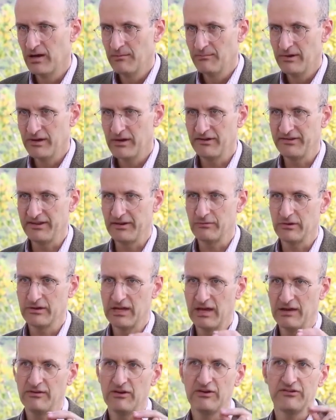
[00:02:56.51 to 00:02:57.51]
because it will
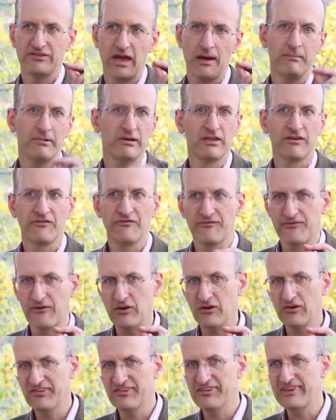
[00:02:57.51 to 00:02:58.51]
give you some of the
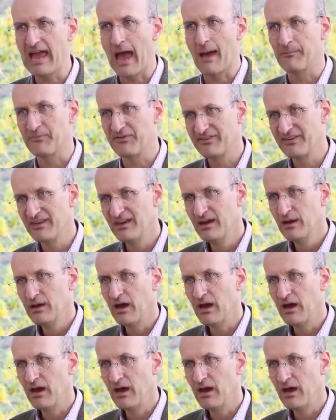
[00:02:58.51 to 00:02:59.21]
first steps